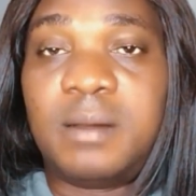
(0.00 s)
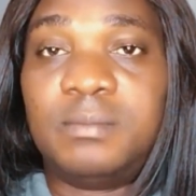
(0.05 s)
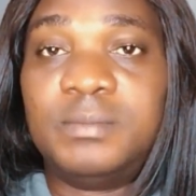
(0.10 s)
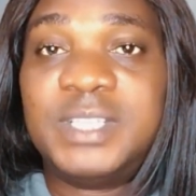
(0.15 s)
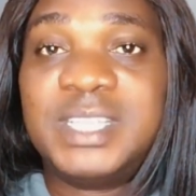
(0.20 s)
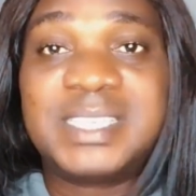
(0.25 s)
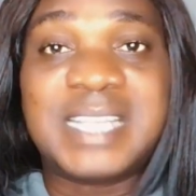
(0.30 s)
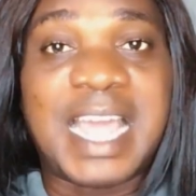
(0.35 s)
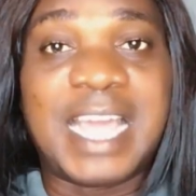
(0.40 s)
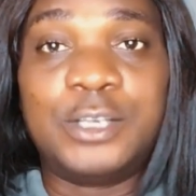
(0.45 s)

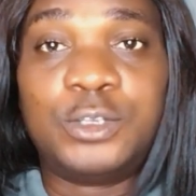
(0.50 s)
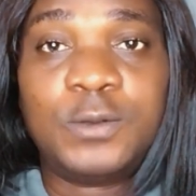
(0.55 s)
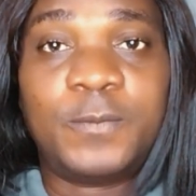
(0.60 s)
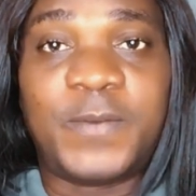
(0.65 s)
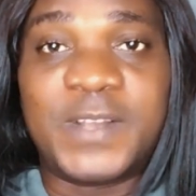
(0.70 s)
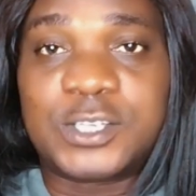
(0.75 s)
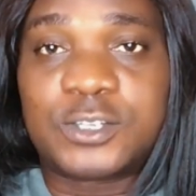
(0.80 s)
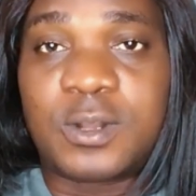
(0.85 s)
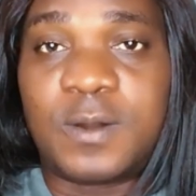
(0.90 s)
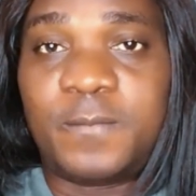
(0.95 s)
this I do
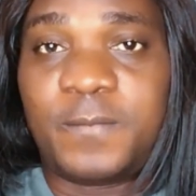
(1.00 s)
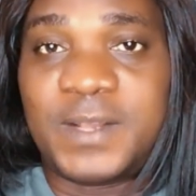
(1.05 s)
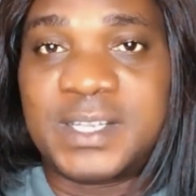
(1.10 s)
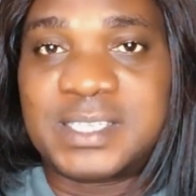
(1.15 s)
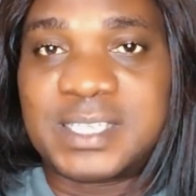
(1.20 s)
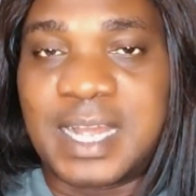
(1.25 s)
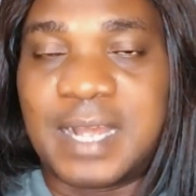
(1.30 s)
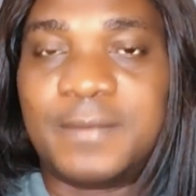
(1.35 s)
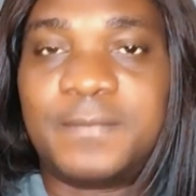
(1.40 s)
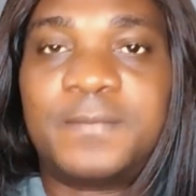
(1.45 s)
first come, first
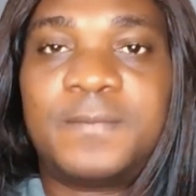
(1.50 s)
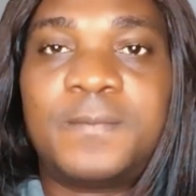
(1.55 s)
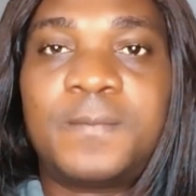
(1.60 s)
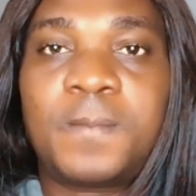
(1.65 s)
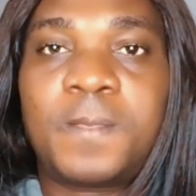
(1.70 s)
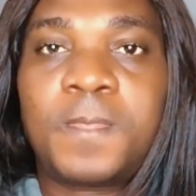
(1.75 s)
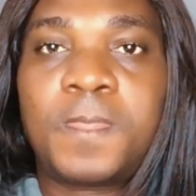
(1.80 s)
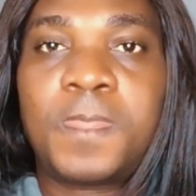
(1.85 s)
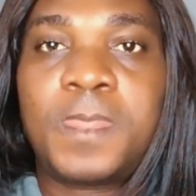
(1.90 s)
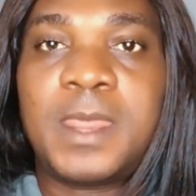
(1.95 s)
serve,
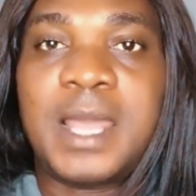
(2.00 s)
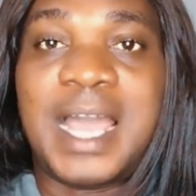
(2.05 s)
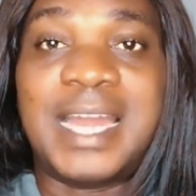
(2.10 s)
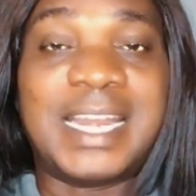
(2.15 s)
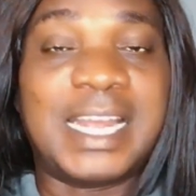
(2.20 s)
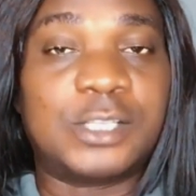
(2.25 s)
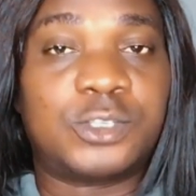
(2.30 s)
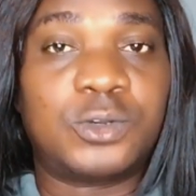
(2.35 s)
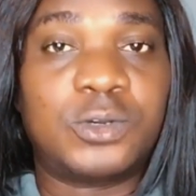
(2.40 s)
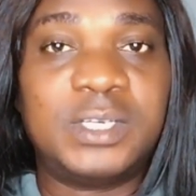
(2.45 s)
and
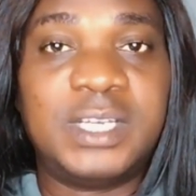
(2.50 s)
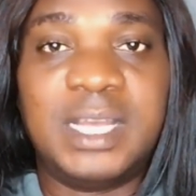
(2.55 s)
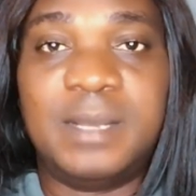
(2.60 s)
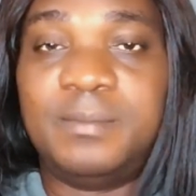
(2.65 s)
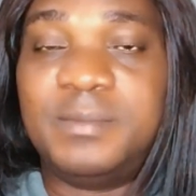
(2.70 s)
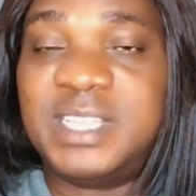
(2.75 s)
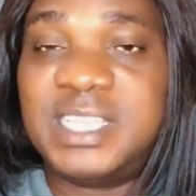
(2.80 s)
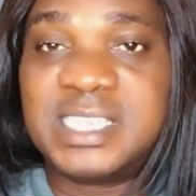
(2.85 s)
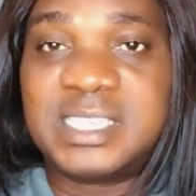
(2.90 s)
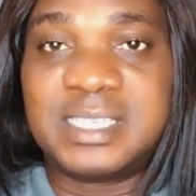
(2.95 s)
I told
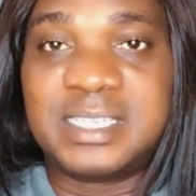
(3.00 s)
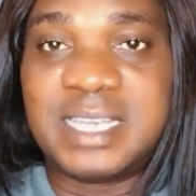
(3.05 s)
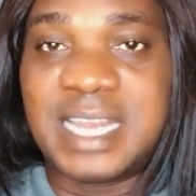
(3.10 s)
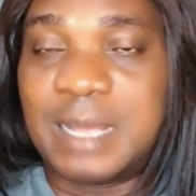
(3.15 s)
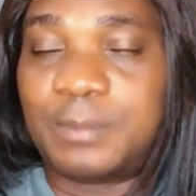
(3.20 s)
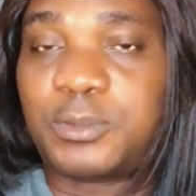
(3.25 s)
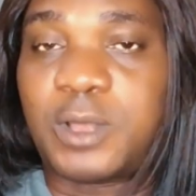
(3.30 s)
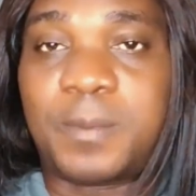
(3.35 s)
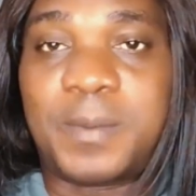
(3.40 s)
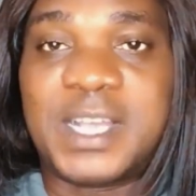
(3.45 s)
them this
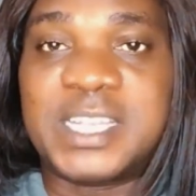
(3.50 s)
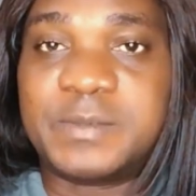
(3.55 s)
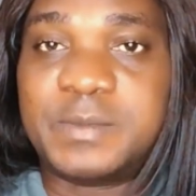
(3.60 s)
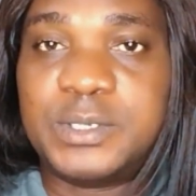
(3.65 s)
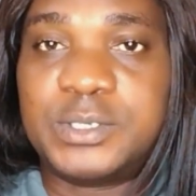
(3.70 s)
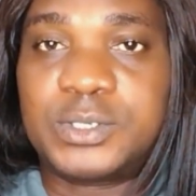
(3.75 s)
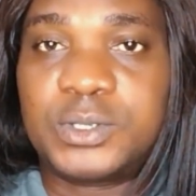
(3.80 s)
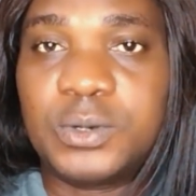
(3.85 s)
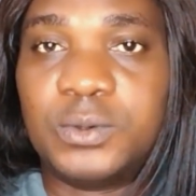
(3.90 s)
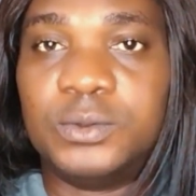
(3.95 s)
laptop has been
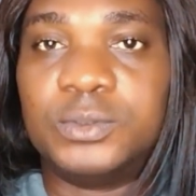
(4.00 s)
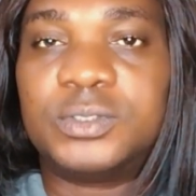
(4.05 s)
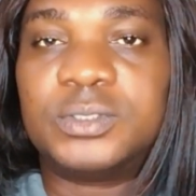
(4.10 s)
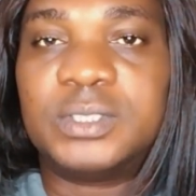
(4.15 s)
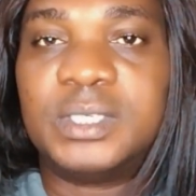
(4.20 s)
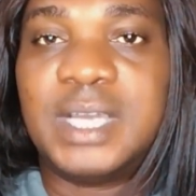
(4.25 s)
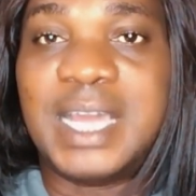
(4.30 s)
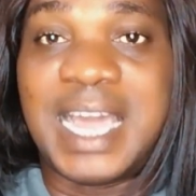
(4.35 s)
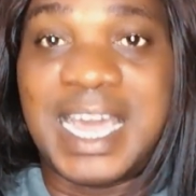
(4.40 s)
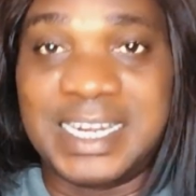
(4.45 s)
sold.
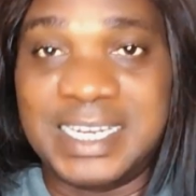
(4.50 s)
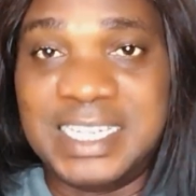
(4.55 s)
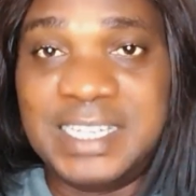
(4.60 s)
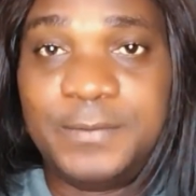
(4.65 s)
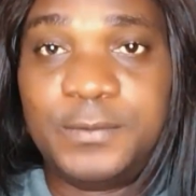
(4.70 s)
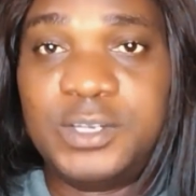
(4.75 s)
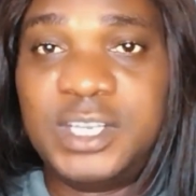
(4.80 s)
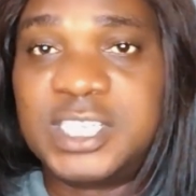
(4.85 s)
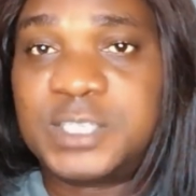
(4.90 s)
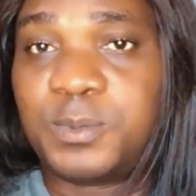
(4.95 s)
And
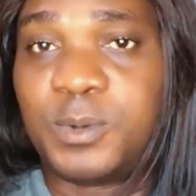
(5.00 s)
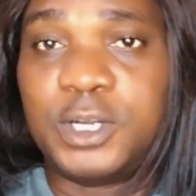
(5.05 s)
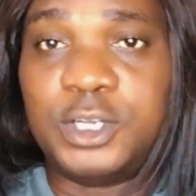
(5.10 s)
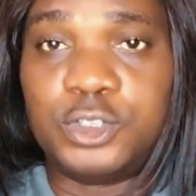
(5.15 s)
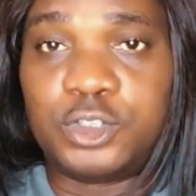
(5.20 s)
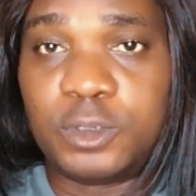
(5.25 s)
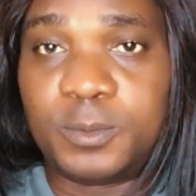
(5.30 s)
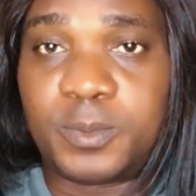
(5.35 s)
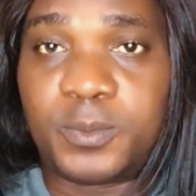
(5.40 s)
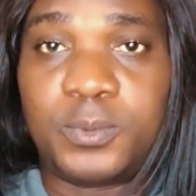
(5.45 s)
even this morning,
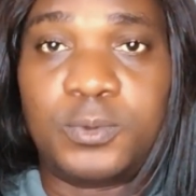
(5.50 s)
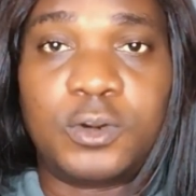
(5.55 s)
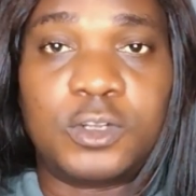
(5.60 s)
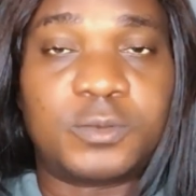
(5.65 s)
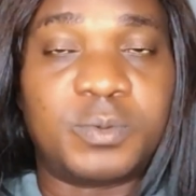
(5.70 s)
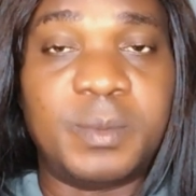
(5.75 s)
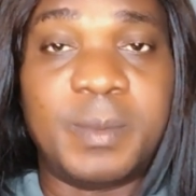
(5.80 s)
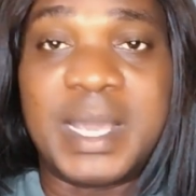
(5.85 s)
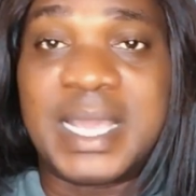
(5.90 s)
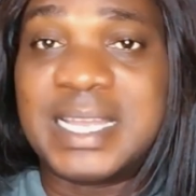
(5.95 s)
2 people wrote
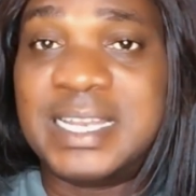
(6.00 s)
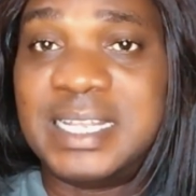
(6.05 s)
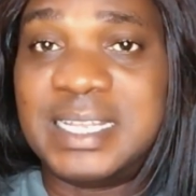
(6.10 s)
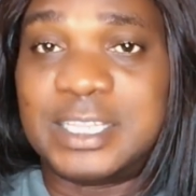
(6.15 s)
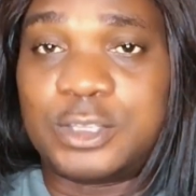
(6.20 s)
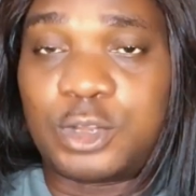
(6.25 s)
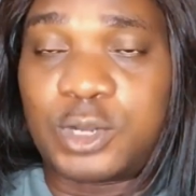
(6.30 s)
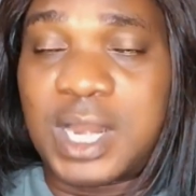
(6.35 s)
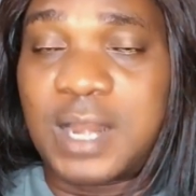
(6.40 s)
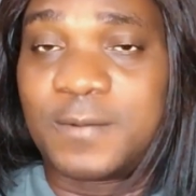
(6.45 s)
me, making it a
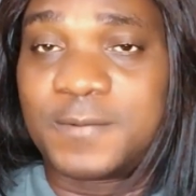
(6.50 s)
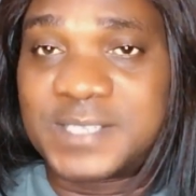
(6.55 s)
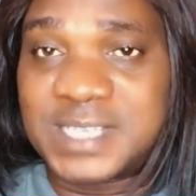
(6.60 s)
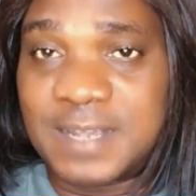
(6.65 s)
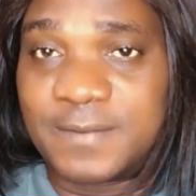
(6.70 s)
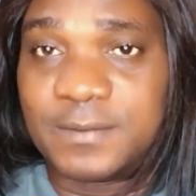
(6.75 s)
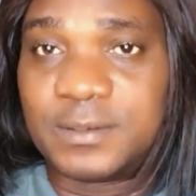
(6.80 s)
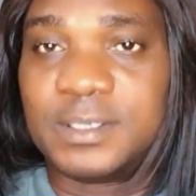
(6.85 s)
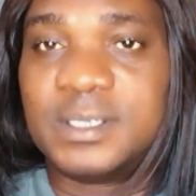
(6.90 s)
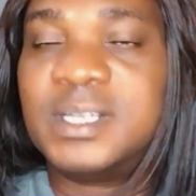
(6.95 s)
total of
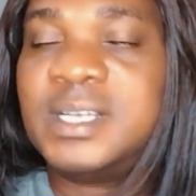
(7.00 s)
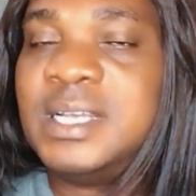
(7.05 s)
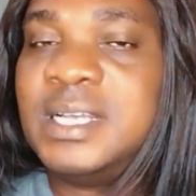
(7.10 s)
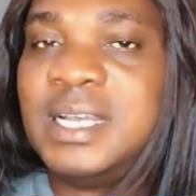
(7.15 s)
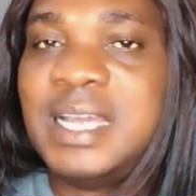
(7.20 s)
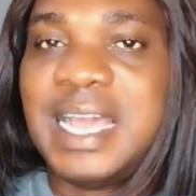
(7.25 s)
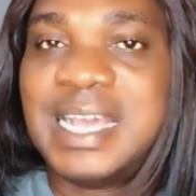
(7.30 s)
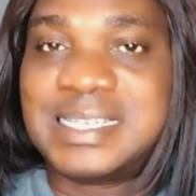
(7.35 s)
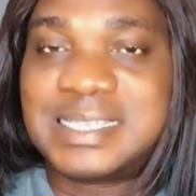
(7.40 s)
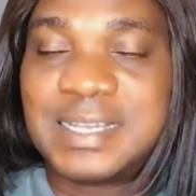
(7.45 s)
7.
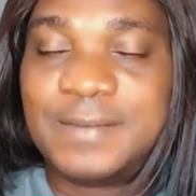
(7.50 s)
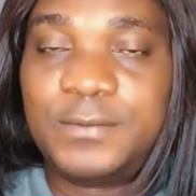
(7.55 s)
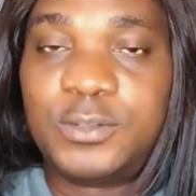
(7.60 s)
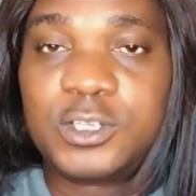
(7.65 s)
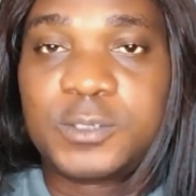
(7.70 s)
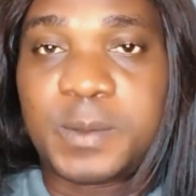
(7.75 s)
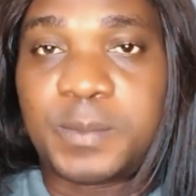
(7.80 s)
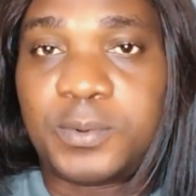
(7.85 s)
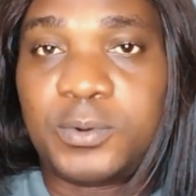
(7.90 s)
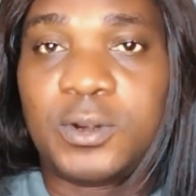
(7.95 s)
I saved
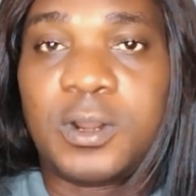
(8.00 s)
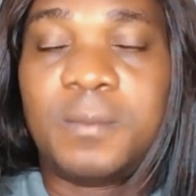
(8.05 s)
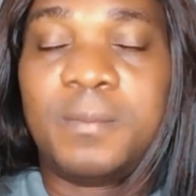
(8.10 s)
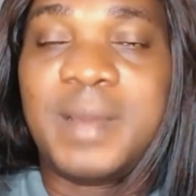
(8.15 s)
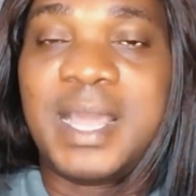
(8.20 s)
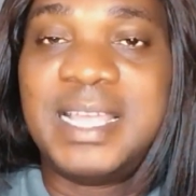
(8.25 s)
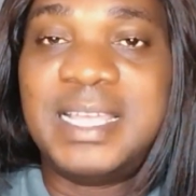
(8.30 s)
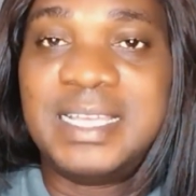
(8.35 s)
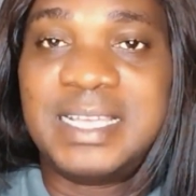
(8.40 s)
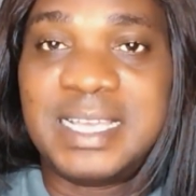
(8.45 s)
those people number
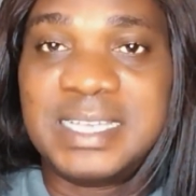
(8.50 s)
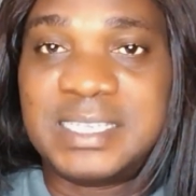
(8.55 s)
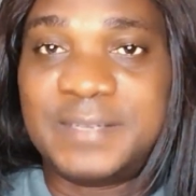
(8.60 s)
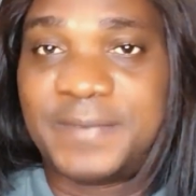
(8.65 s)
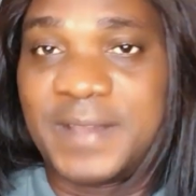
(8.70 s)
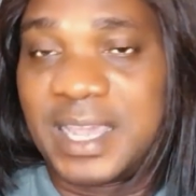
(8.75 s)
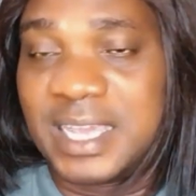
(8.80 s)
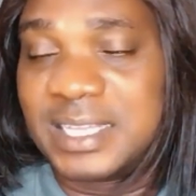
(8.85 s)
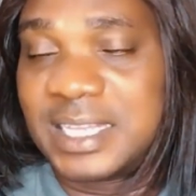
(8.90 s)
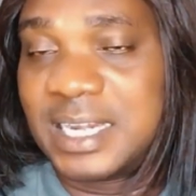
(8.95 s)
in case if
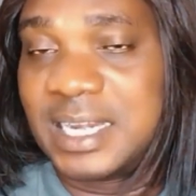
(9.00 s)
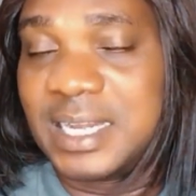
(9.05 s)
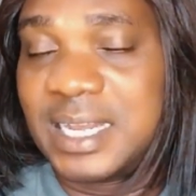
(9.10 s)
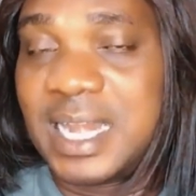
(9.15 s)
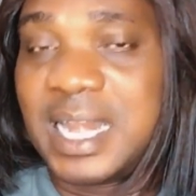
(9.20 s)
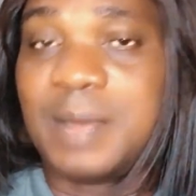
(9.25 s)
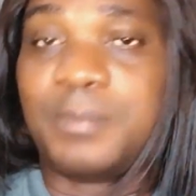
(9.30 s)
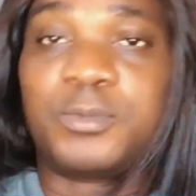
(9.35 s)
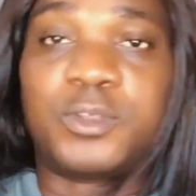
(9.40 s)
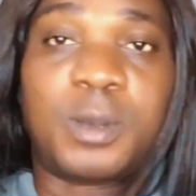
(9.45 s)
I get another
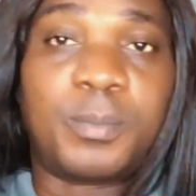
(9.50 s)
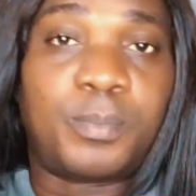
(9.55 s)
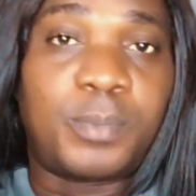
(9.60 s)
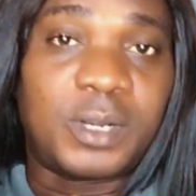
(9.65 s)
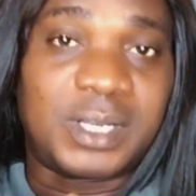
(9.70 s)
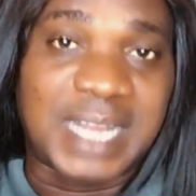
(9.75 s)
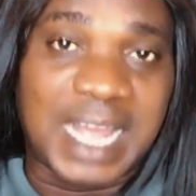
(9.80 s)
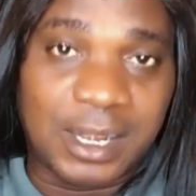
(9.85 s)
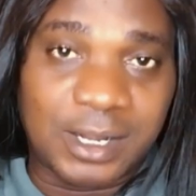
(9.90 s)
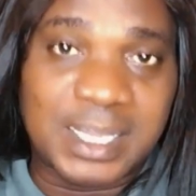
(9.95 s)
laptop. But
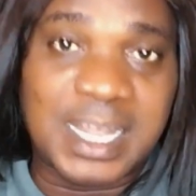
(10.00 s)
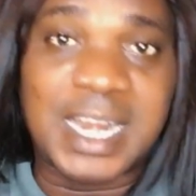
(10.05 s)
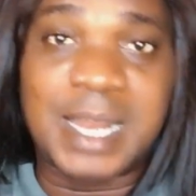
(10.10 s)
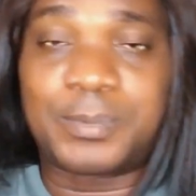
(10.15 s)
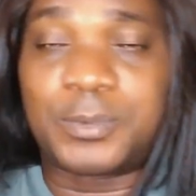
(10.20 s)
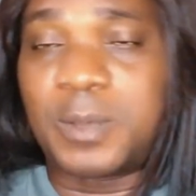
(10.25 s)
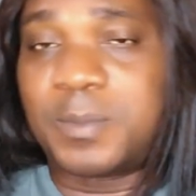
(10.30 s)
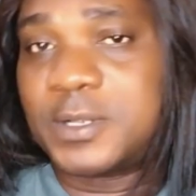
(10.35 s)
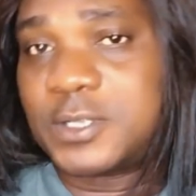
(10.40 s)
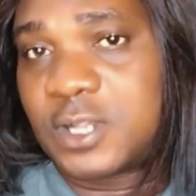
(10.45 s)
another
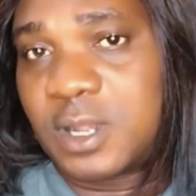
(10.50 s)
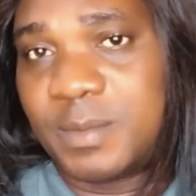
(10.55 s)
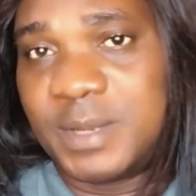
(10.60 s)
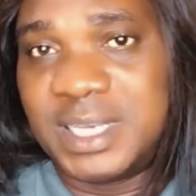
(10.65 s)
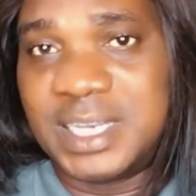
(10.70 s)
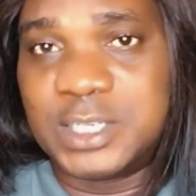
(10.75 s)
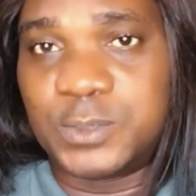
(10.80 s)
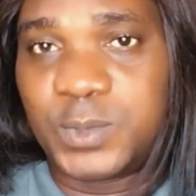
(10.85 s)
laptop is coming this